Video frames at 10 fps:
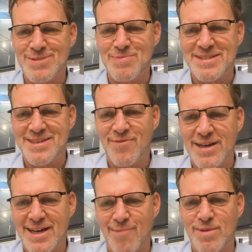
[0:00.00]
a
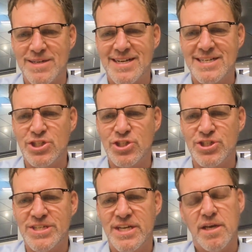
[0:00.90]
specific
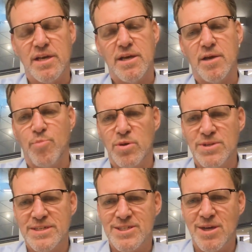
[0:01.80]
application and
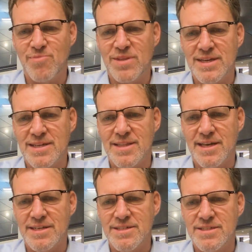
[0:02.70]
building something
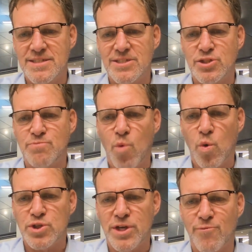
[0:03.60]
that is
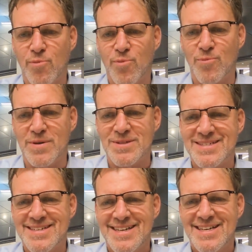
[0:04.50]
more general
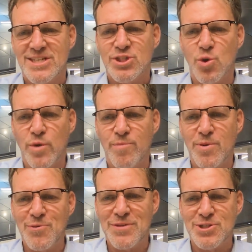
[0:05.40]
purpose. So we
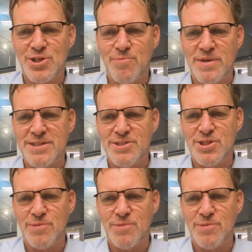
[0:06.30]
built the GP